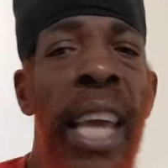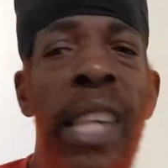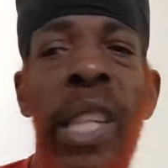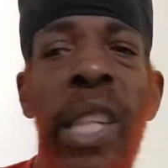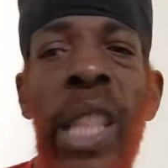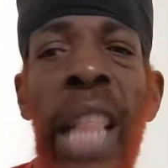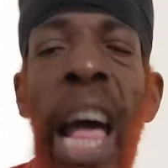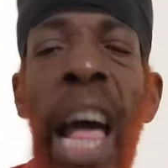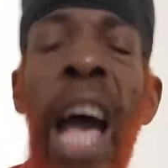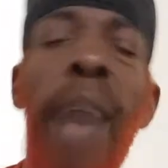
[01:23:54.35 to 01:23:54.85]

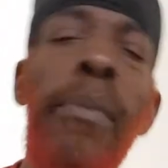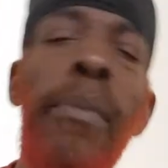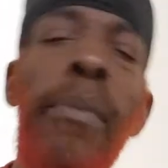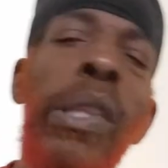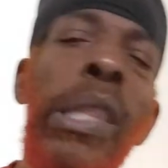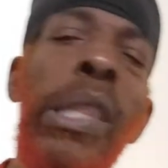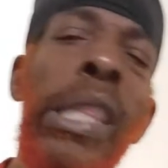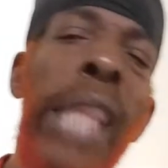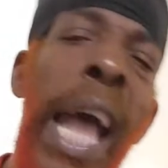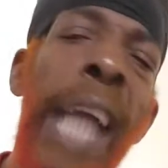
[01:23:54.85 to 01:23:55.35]
Islam
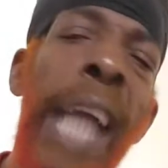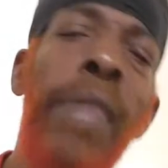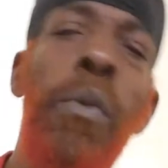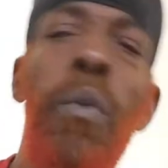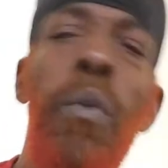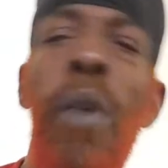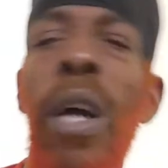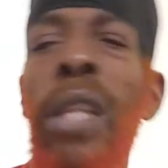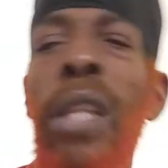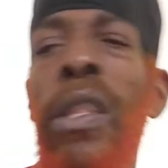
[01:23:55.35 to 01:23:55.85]
is
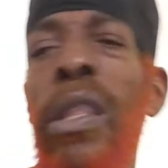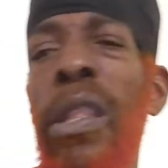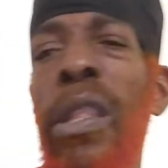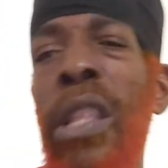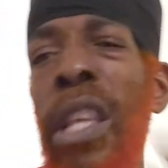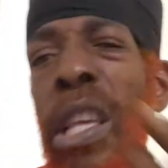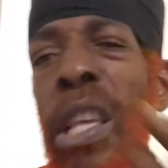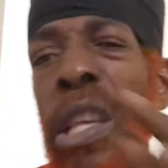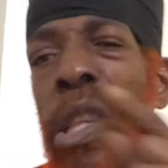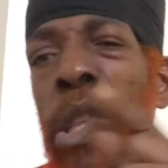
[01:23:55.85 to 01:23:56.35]
not what
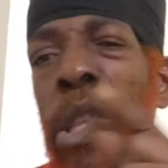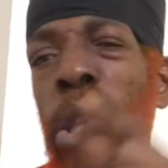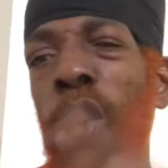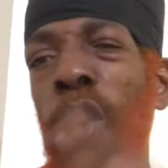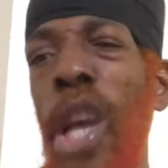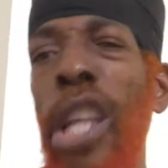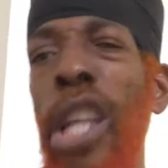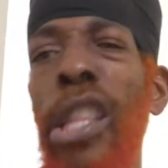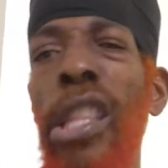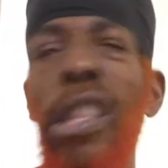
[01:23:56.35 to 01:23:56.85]

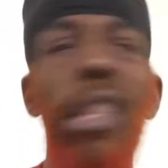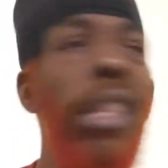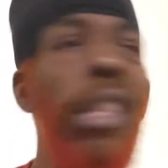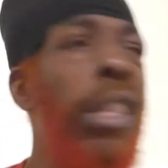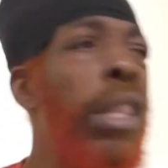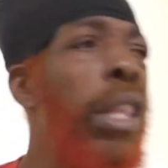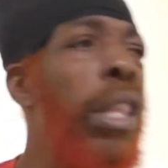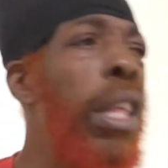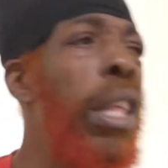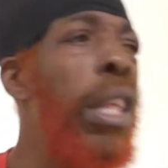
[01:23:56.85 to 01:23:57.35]

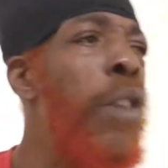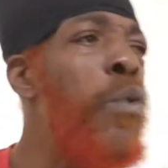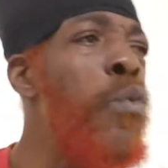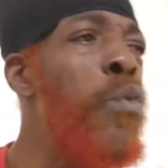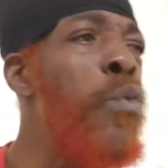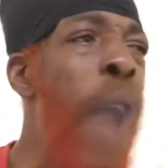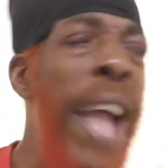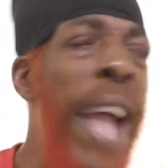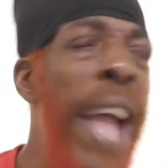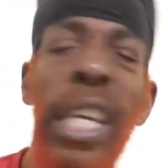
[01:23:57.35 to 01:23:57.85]
certain
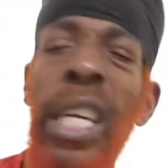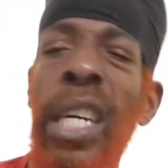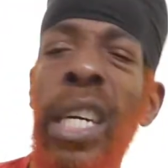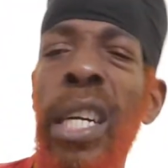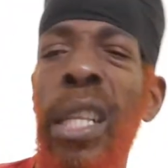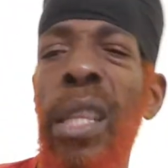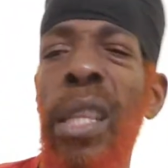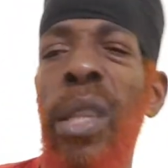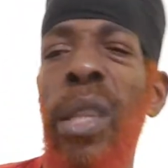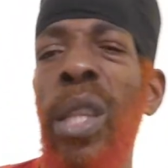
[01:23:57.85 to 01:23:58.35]

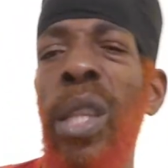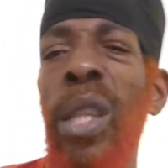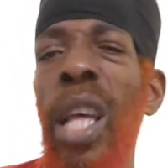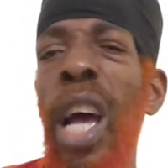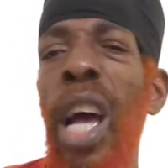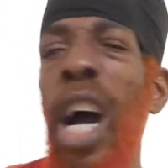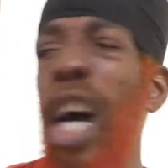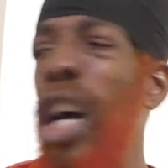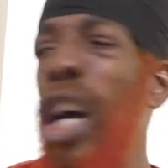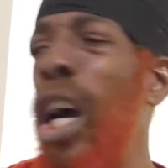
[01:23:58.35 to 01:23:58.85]
radicals
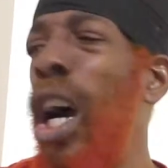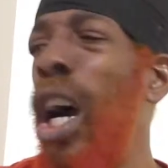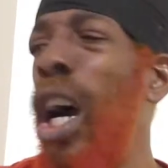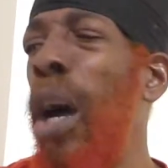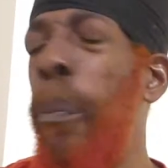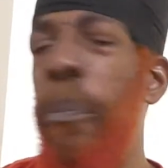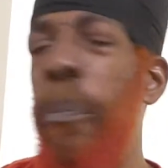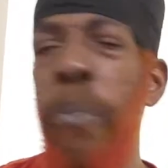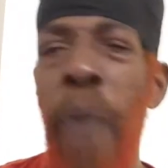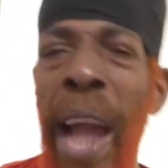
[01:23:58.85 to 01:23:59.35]

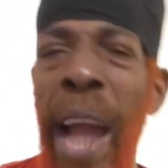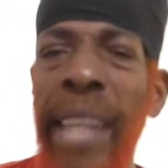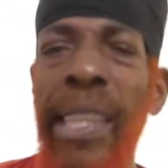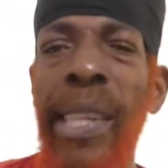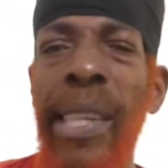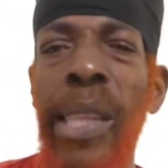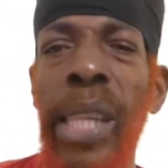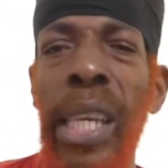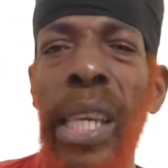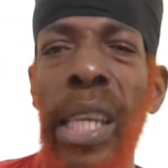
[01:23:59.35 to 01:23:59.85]
are
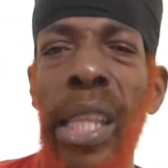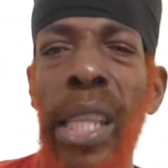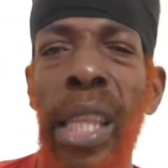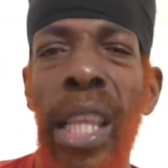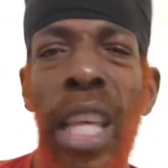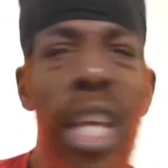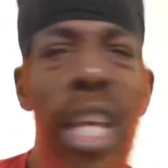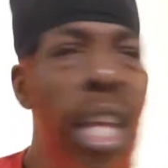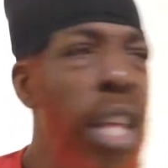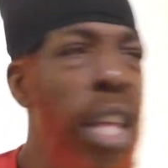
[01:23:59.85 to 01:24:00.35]
practicing
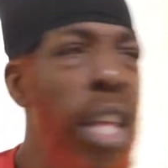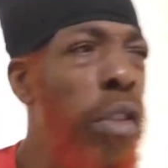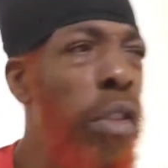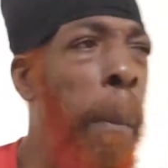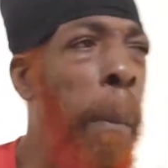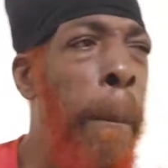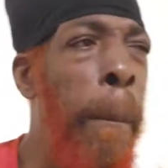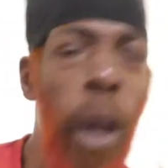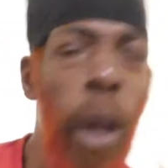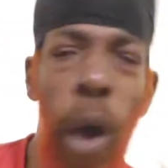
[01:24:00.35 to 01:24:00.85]

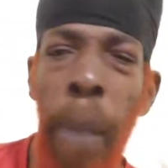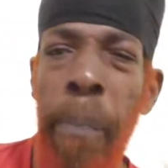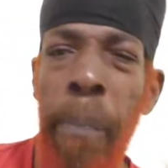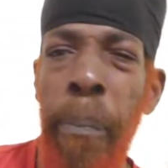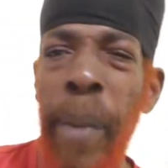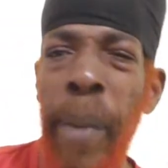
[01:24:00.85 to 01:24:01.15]
to blow up